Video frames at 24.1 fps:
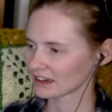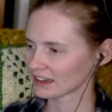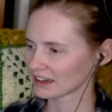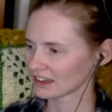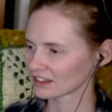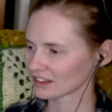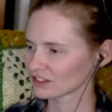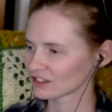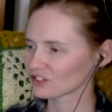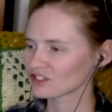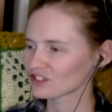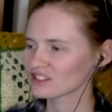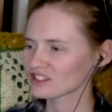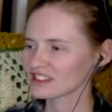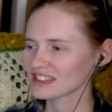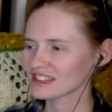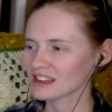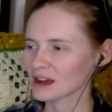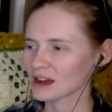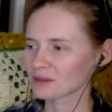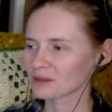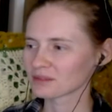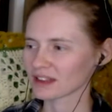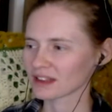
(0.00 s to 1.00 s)
So she did
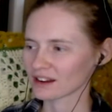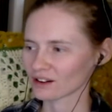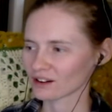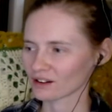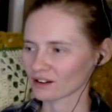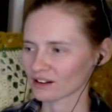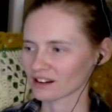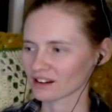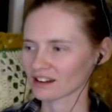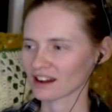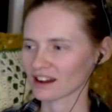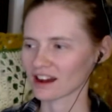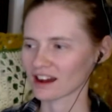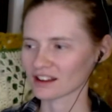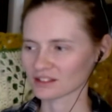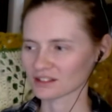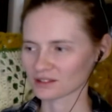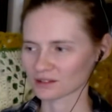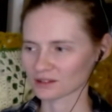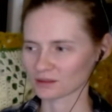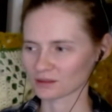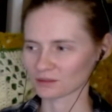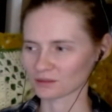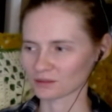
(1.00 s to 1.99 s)
update her
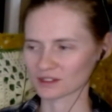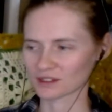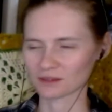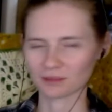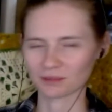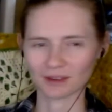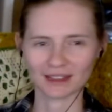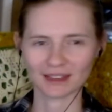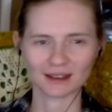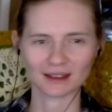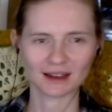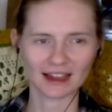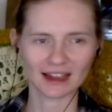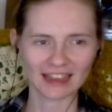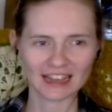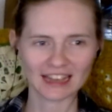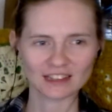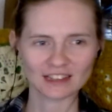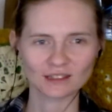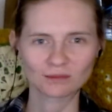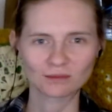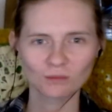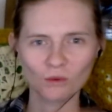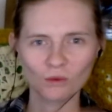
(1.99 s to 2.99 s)
costume to be, I
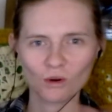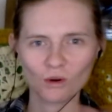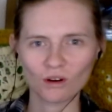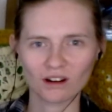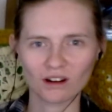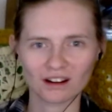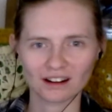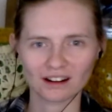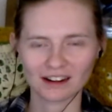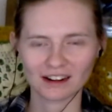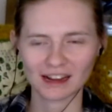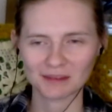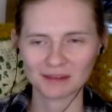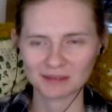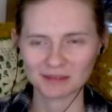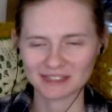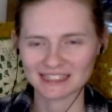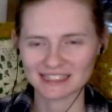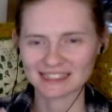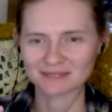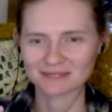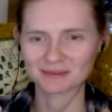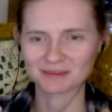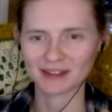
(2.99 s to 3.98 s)
guess, more able
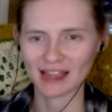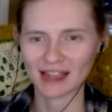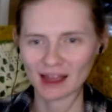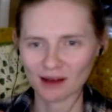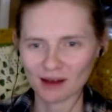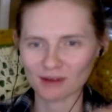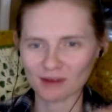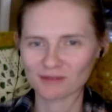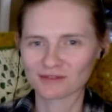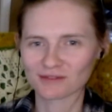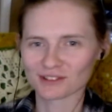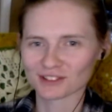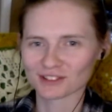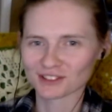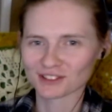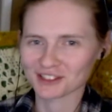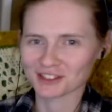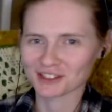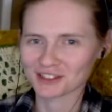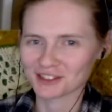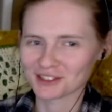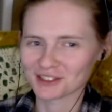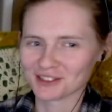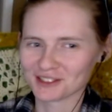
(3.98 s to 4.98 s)
to be helpful
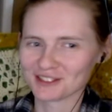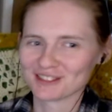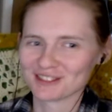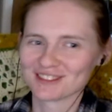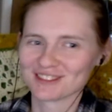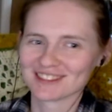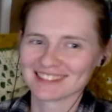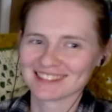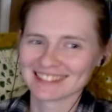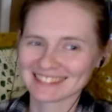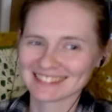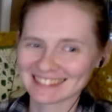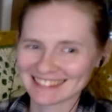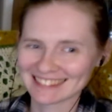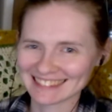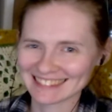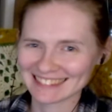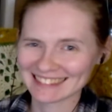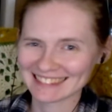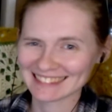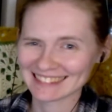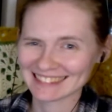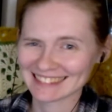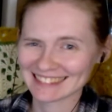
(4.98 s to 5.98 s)
to
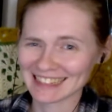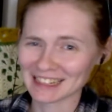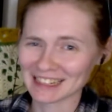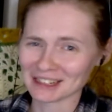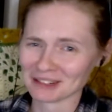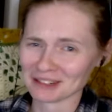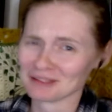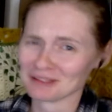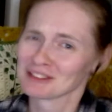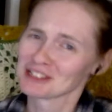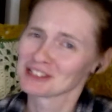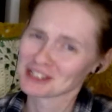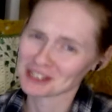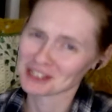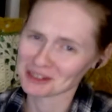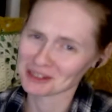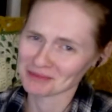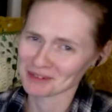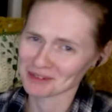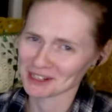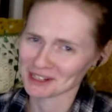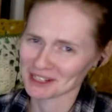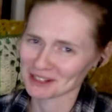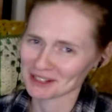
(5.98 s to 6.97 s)
Deku, which is
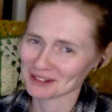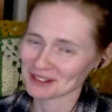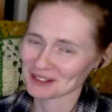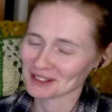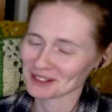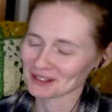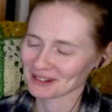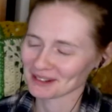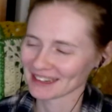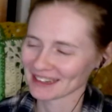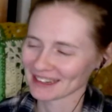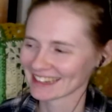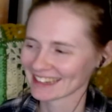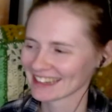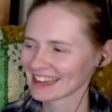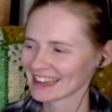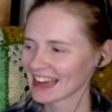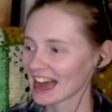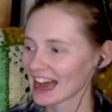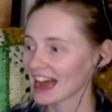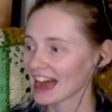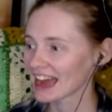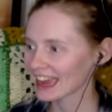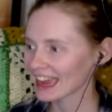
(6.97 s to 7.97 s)
super cute and sweet.
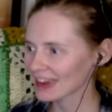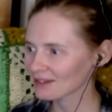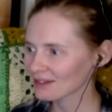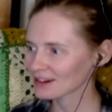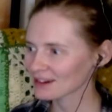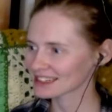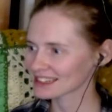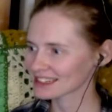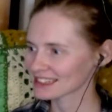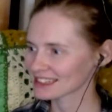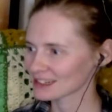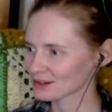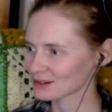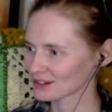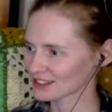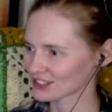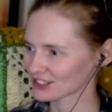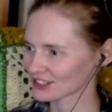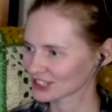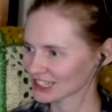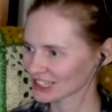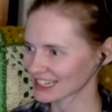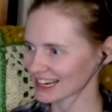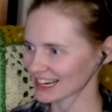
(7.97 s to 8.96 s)
I can't wait to see what
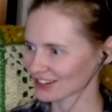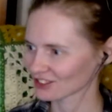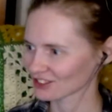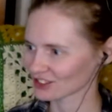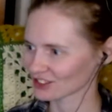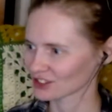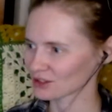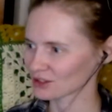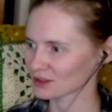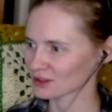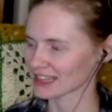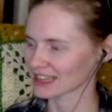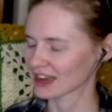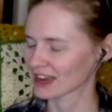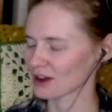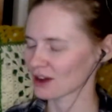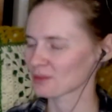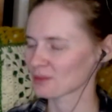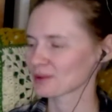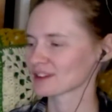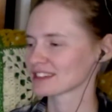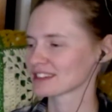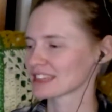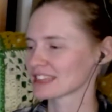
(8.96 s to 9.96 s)
she can actually do with it. I hope
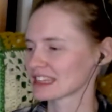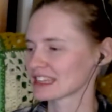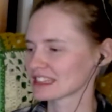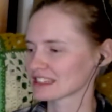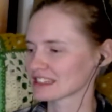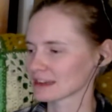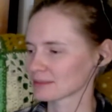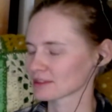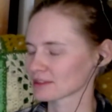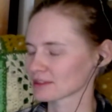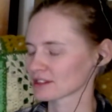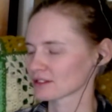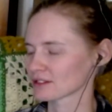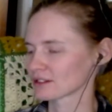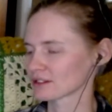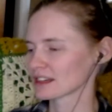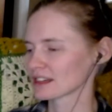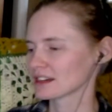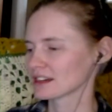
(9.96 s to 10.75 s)
we see that this episode.